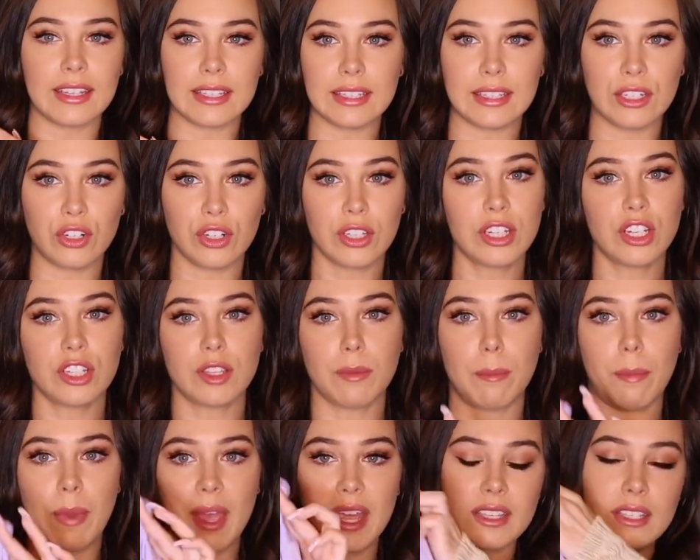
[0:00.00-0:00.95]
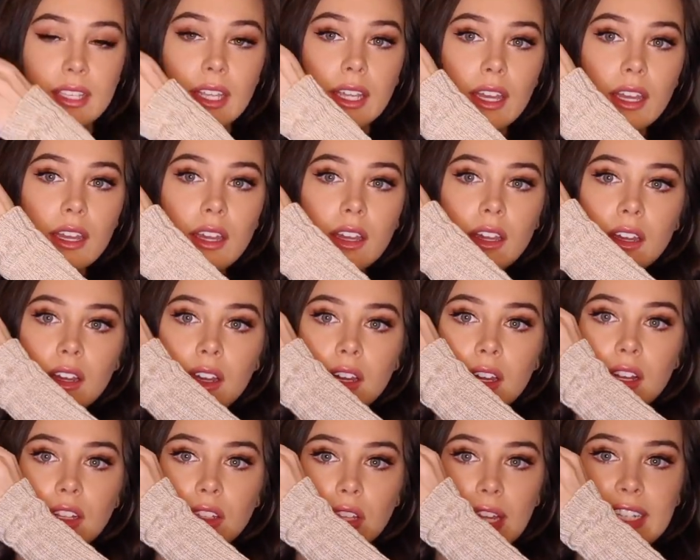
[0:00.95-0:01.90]
It's literally just a basic
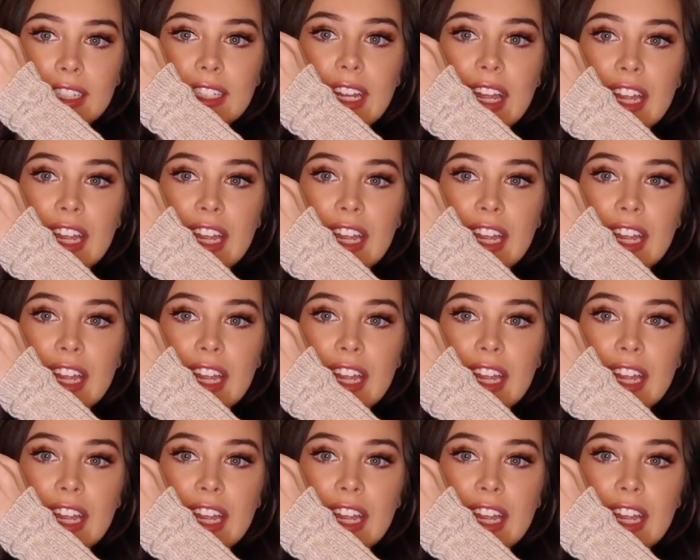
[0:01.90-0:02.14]
like